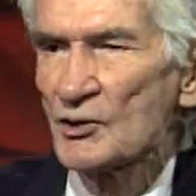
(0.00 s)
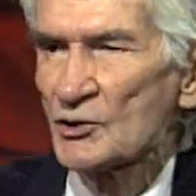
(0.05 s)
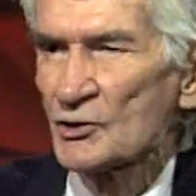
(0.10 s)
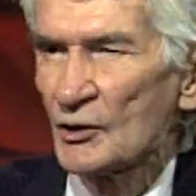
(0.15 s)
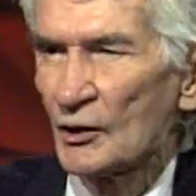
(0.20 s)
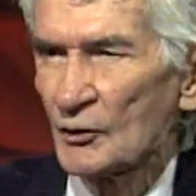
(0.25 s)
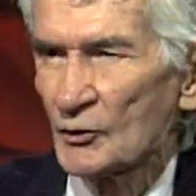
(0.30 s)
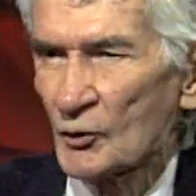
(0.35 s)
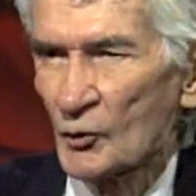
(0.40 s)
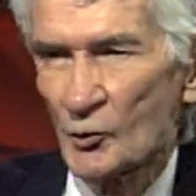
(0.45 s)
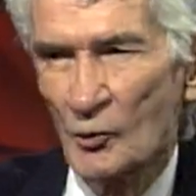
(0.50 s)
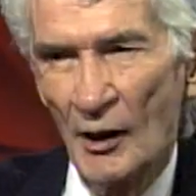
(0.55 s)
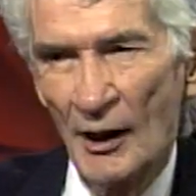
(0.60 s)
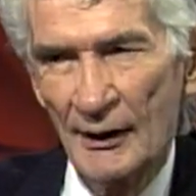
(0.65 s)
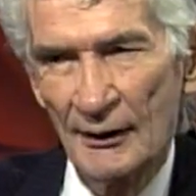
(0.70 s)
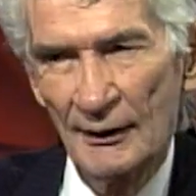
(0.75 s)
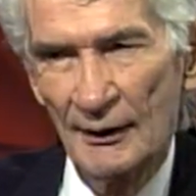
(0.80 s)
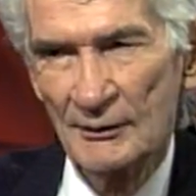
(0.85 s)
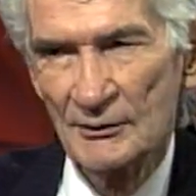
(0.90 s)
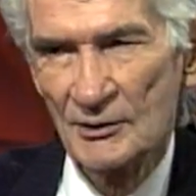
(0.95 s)
I started
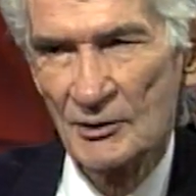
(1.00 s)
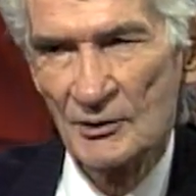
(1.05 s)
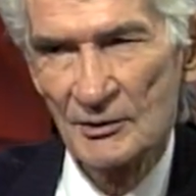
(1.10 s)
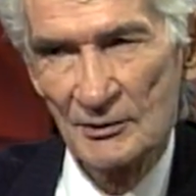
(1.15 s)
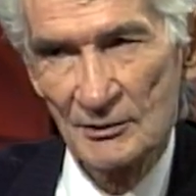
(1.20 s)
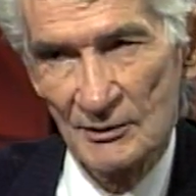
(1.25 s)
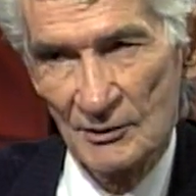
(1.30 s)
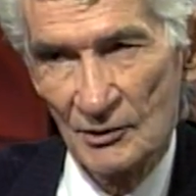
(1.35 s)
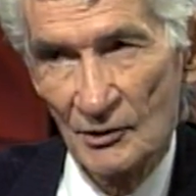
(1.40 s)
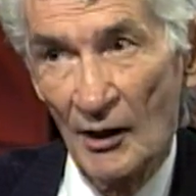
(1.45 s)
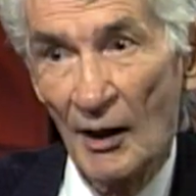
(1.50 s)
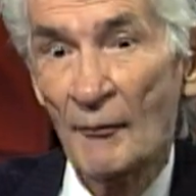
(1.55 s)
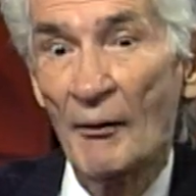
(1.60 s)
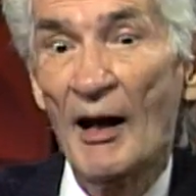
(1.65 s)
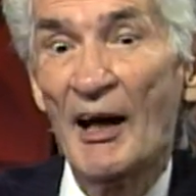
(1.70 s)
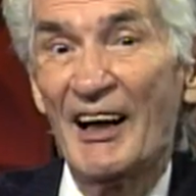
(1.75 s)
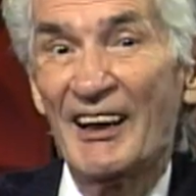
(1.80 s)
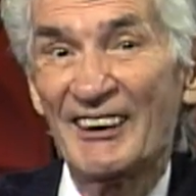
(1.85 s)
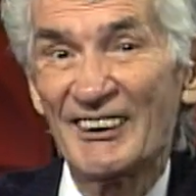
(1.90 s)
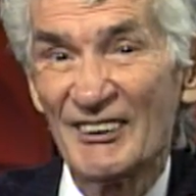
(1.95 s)
crying, not just
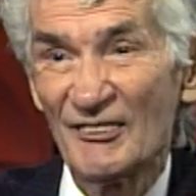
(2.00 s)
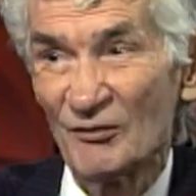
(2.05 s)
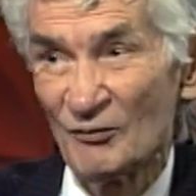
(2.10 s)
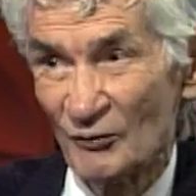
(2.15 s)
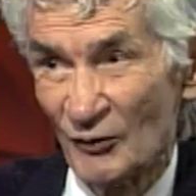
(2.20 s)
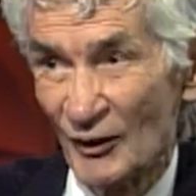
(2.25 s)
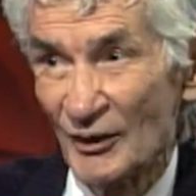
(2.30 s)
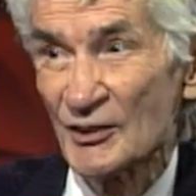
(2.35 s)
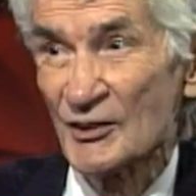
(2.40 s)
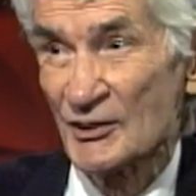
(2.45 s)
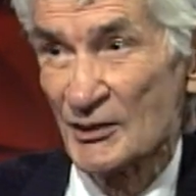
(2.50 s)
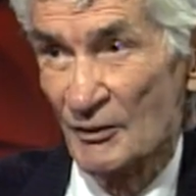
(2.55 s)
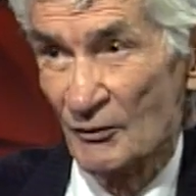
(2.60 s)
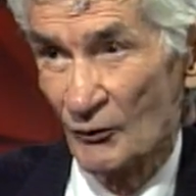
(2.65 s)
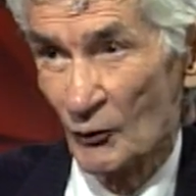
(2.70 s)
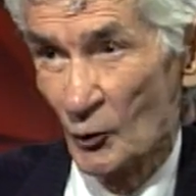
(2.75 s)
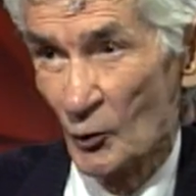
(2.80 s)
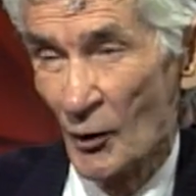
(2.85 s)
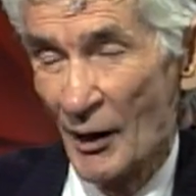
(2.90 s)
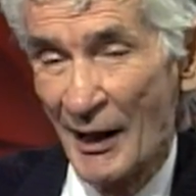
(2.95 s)
convulsive
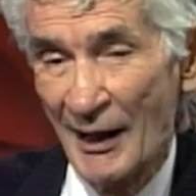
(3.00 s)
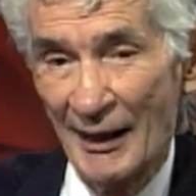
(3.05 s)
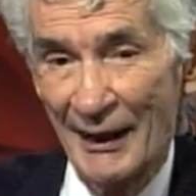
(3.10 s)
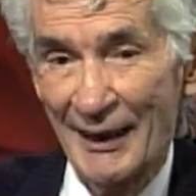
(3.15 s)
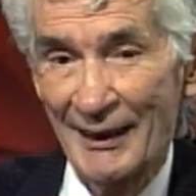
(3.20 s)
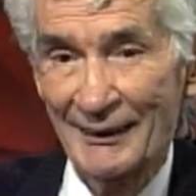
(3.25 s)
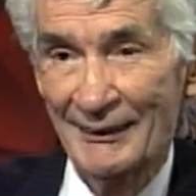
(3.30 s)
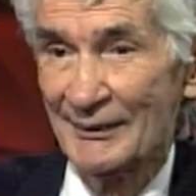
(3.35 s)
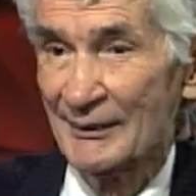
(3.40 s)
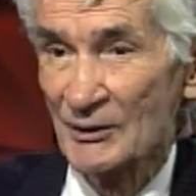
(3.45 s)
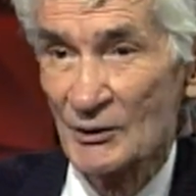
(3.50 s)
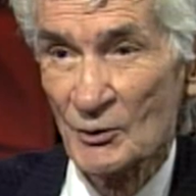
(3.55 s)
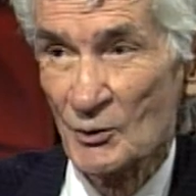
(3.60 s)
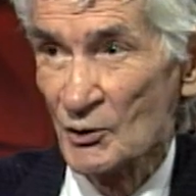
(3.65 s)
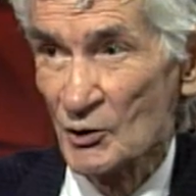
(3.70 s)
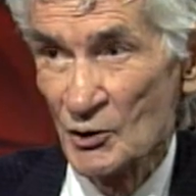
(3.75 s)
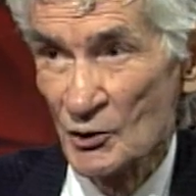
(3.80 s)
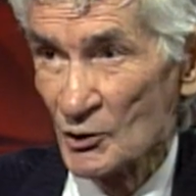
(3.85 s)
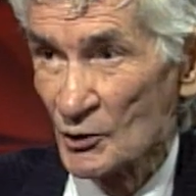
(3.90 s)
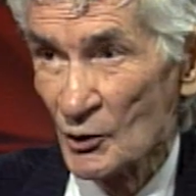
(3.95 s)
crying. And this
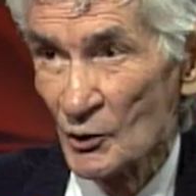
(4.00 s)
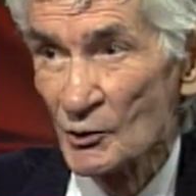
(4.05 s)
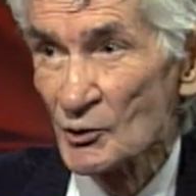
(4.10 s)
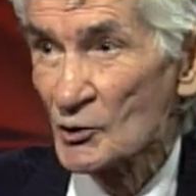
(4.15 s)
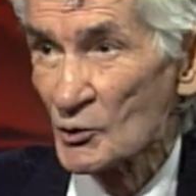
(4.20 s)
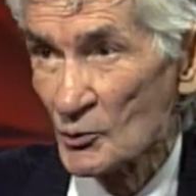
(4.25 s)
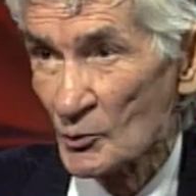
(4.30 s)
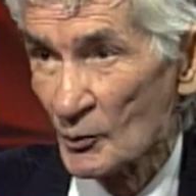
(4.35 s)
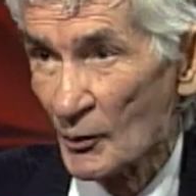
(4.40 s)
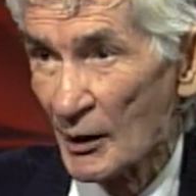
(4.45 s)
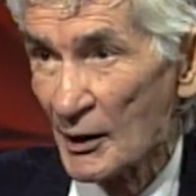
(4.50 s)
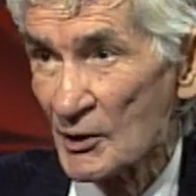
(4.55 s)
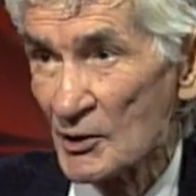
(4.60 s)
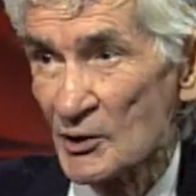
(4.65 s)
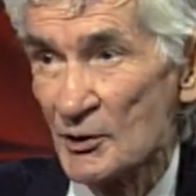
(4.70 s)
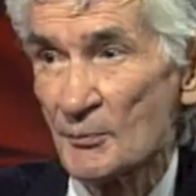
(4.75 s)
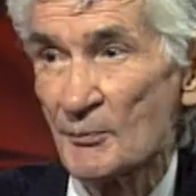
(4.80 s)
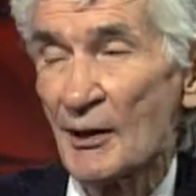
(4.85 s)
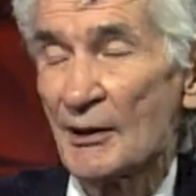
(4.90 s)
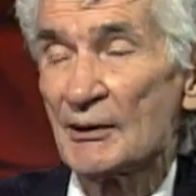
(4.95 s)
was so
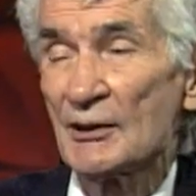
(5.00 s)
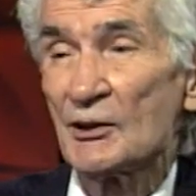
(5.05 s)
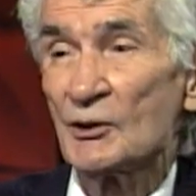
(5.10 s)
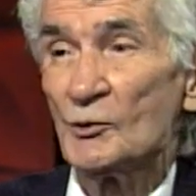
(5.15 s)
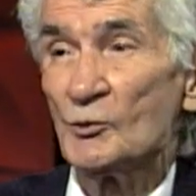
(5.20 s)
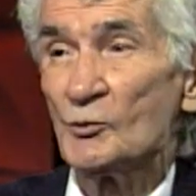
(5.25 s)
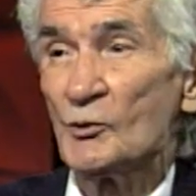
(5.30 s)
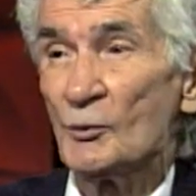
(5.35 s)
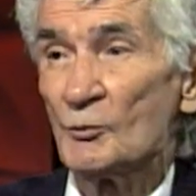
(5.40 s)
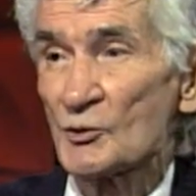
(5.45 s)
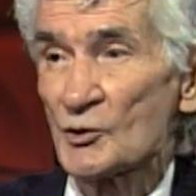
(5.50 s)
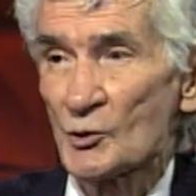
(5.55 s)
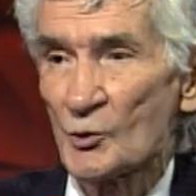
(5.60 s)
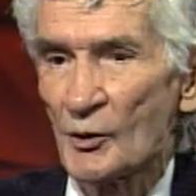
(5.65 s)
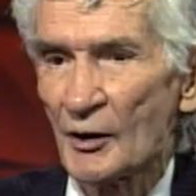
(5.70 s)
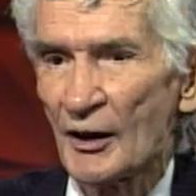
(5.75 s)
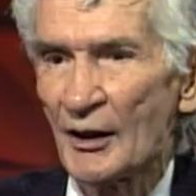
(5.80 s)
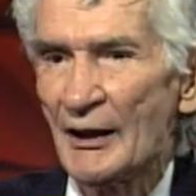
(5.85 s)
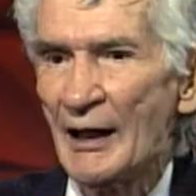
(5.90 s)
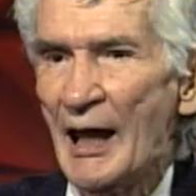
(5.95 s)
strange to me. I didn't know what was
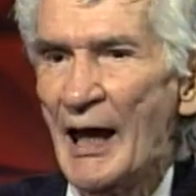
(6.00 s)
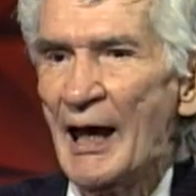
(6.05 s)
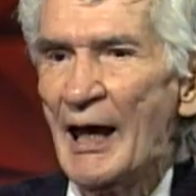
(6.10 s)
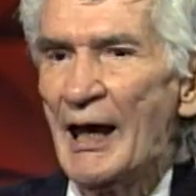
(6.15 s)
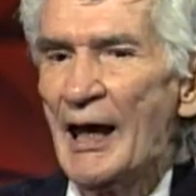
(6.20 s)
going on.